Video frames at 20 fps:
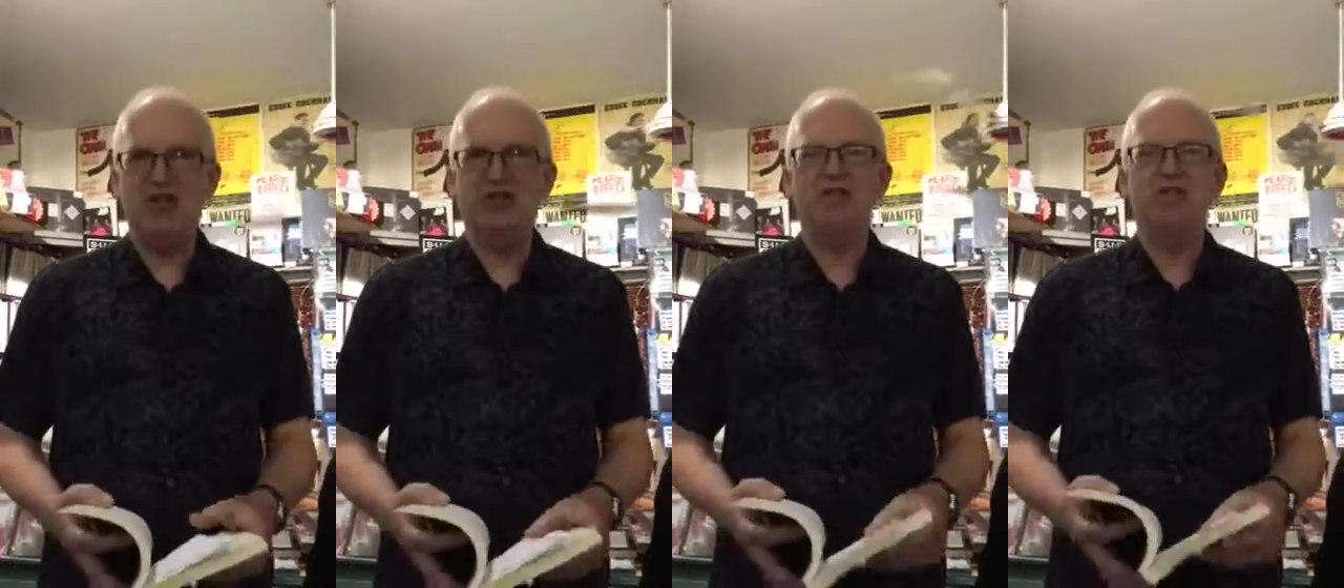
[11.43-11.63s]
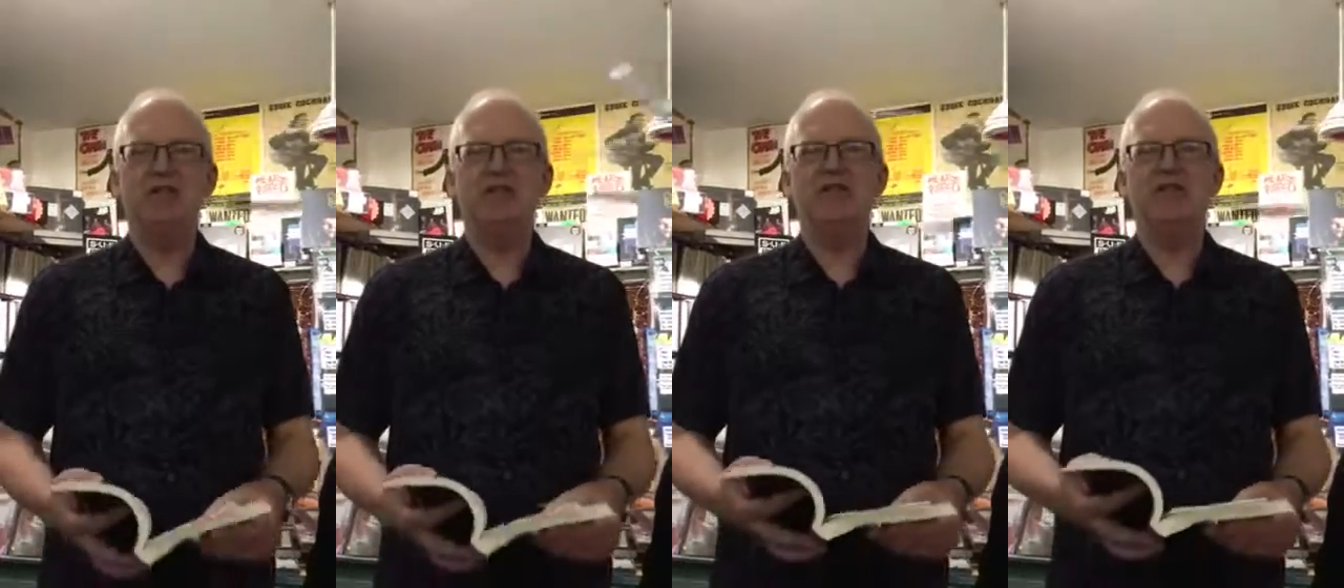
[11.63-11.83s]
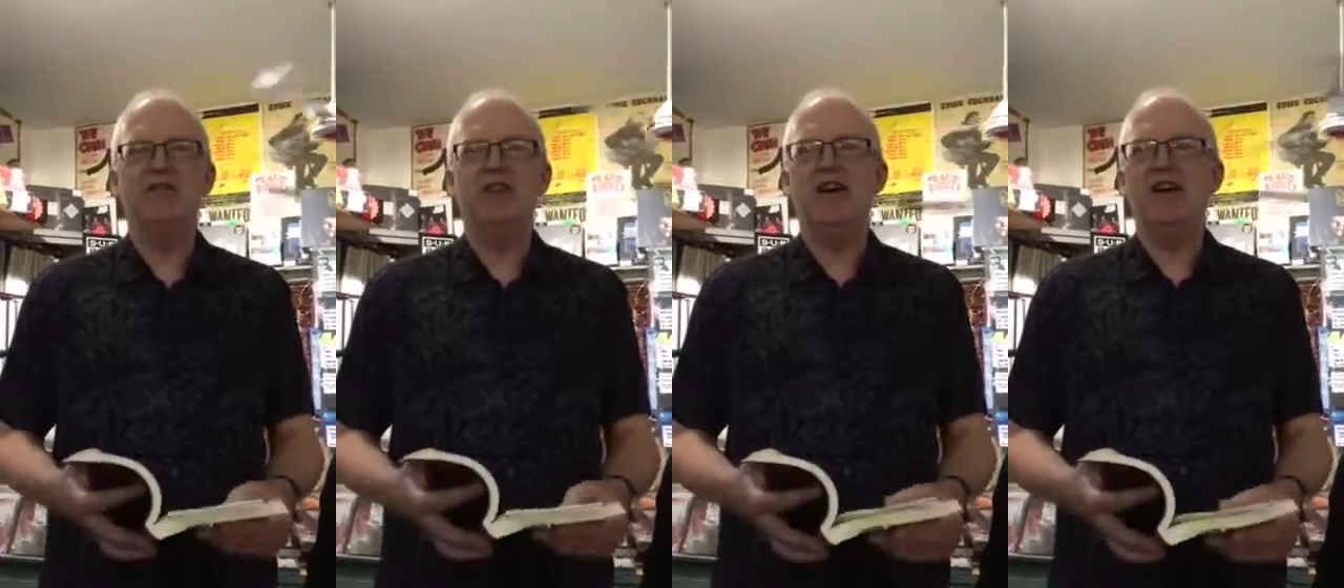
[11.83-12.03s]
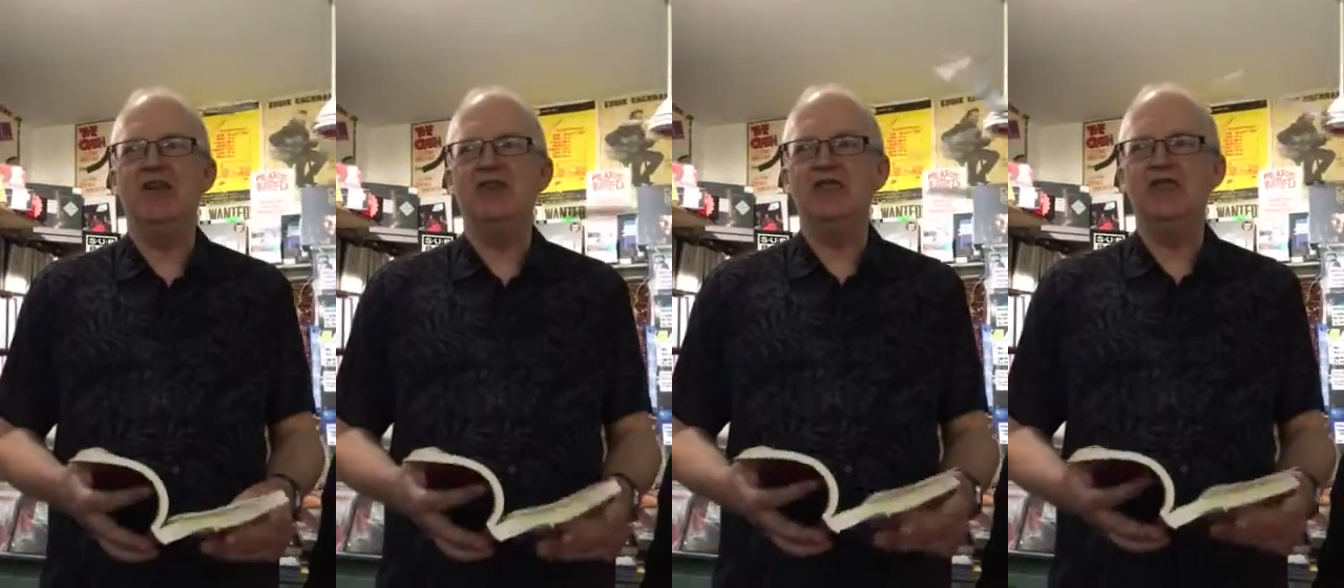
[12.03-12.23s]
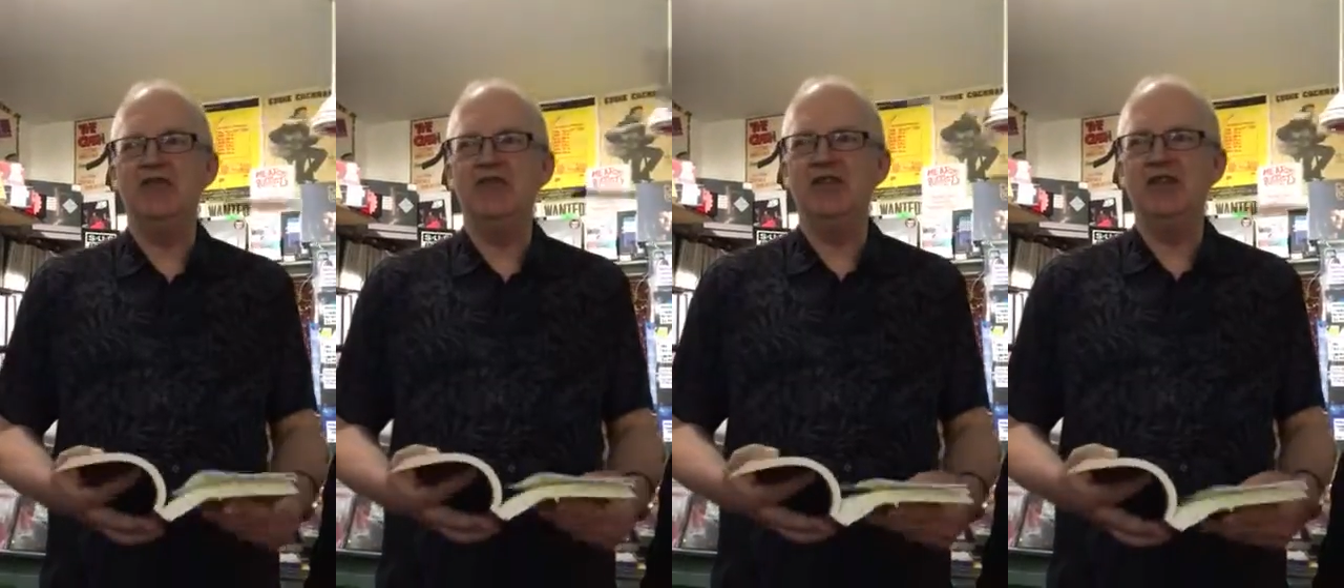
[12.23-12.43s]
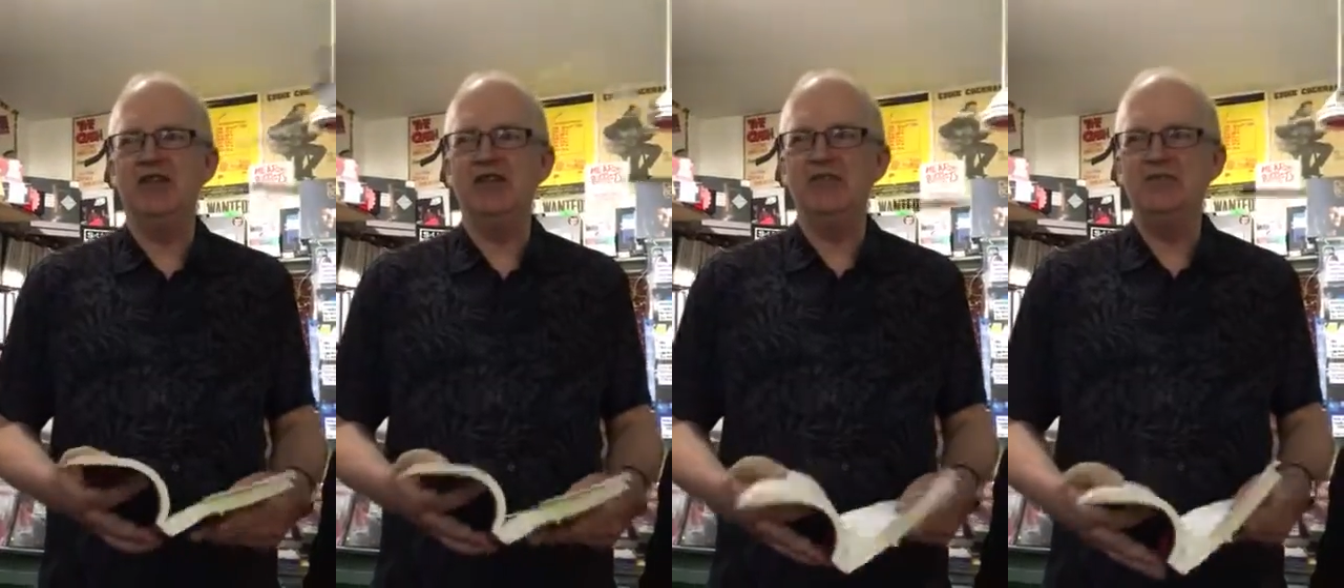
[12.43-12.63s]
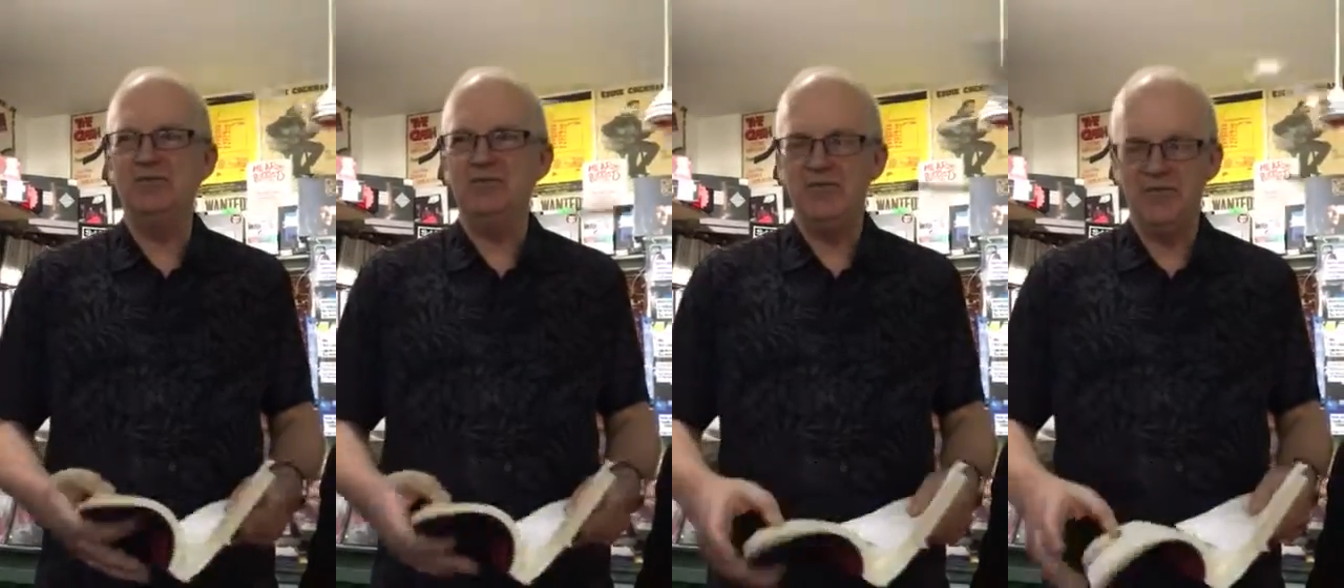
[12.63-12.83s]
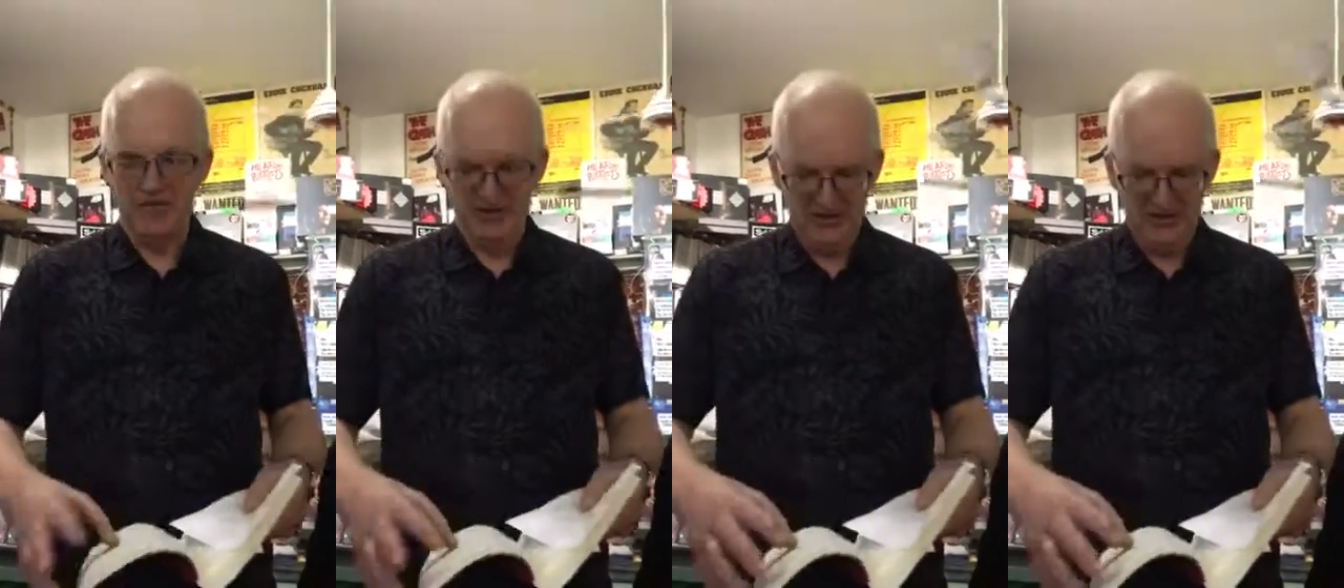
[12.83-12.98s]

little bit of it out for you now.